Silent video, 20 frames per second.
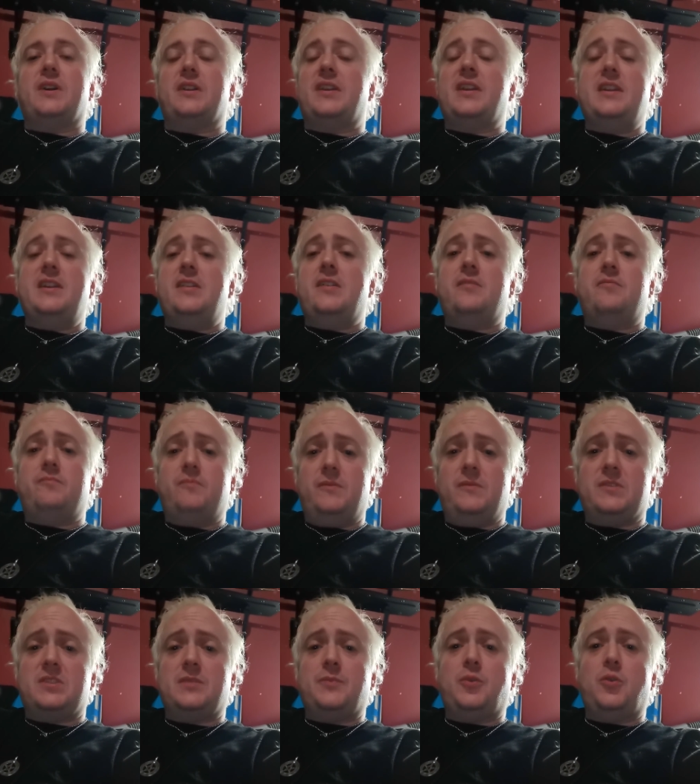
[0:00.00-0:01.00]
and any
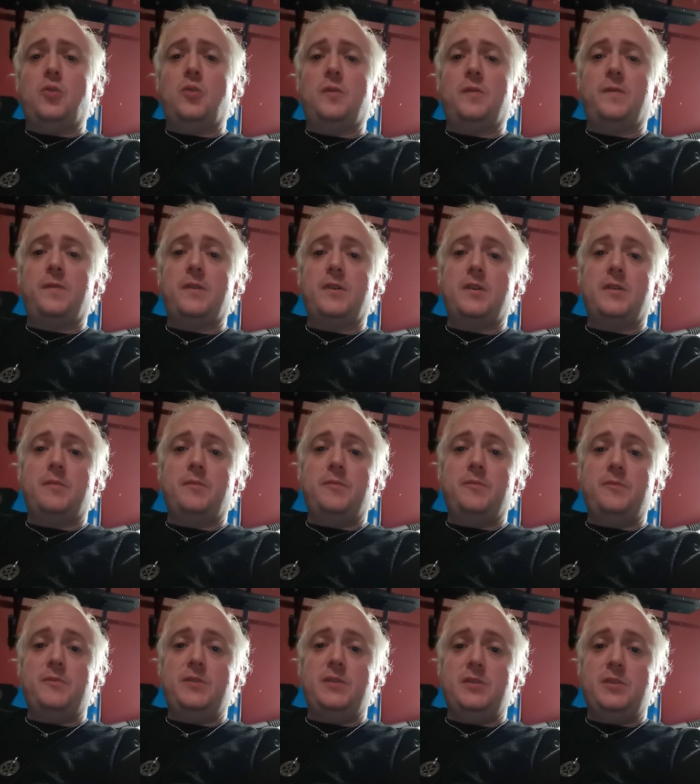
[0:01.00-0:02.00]
support for
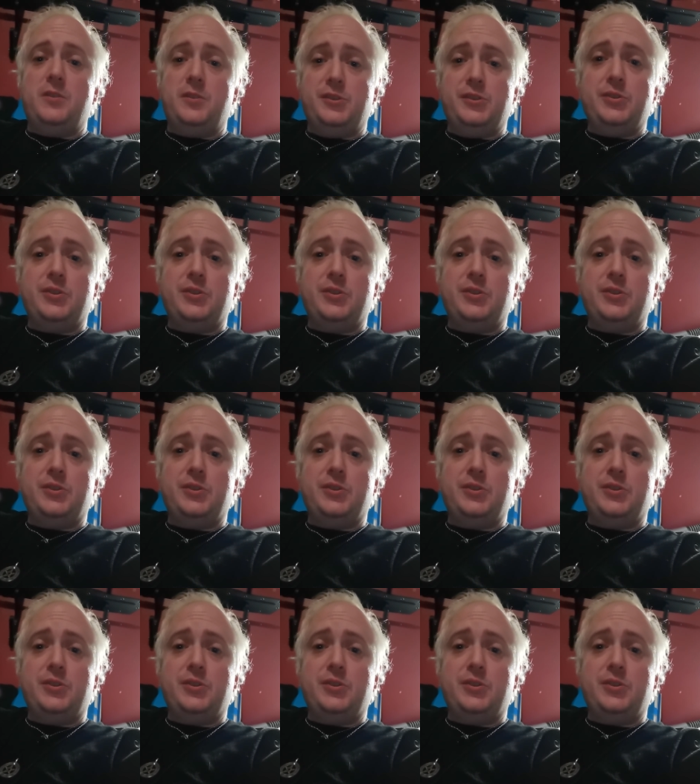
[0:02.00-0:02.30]
you